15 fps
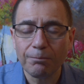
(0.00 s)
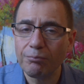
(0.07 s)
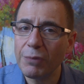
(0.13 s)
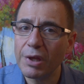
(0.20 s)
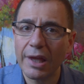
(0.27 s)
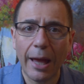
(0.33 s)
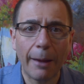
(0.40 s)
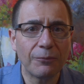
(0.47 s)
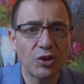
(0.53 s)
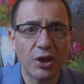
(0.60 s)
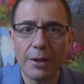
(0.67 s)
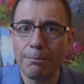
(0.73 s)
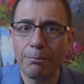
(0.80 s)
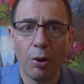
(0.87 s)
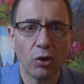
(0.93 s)
becomes
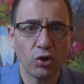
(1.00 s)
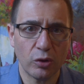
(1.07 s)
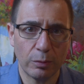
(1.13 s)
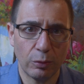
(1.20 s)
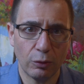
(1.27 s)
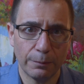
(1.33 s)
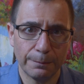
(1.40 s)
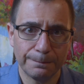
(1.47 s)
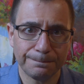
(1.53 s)
impossible.